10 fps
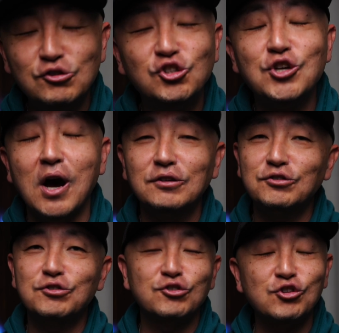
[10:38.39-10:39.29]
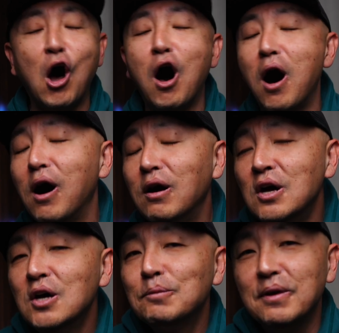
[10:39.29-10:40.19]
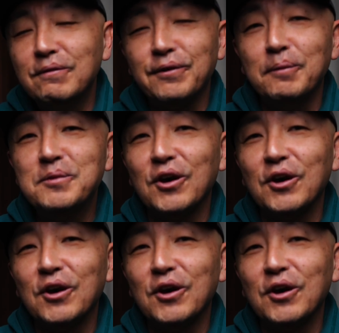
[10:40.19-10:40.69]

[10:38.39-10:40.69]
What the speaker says: just saw me from